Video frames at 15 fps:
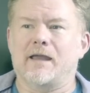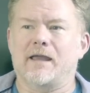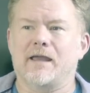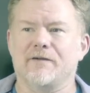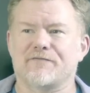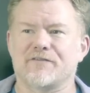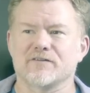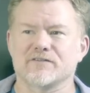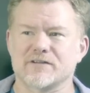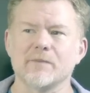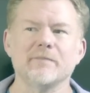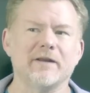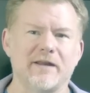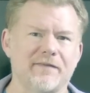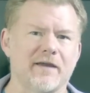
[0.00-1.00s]
if there's
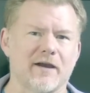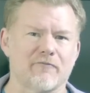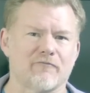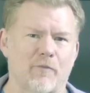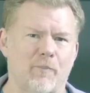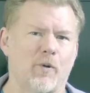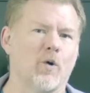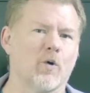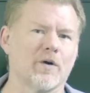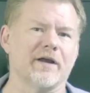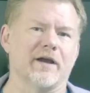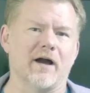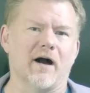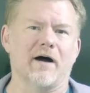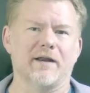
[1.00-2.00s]
somebody there
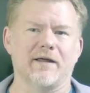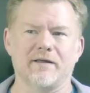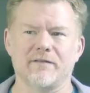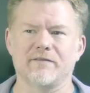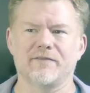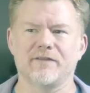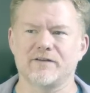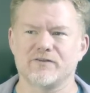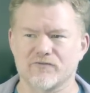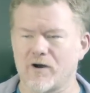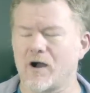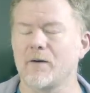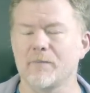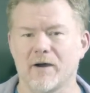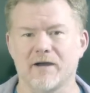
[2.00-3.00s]
reporting on it, the
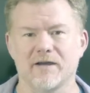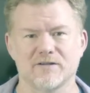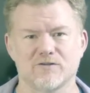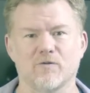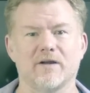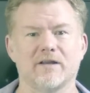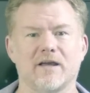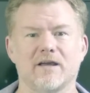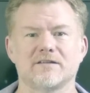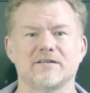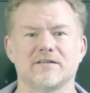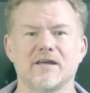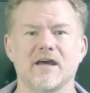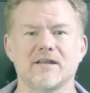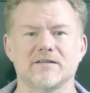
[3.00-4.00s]
drama is what gets
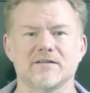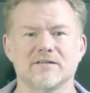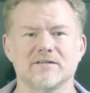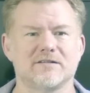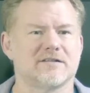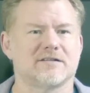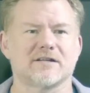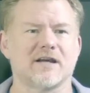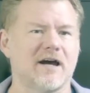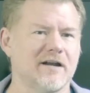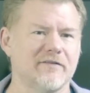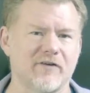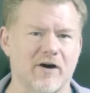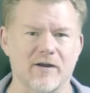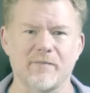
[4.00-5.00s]
attention, just kind
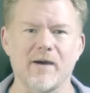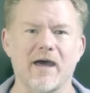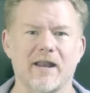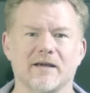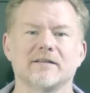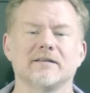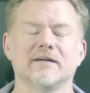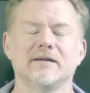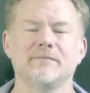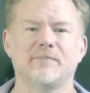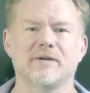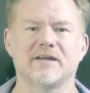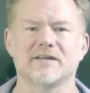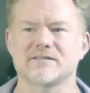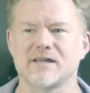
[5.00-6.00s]
of automatically,
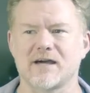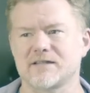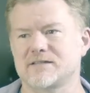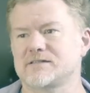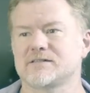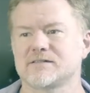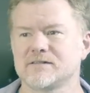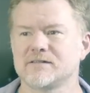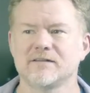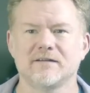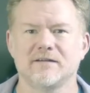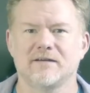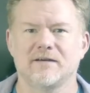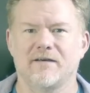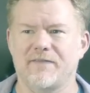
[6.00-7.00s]
because that's
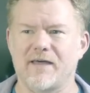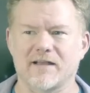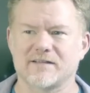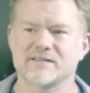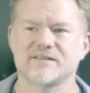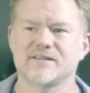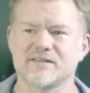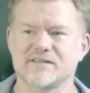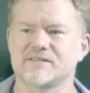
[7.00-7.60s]
the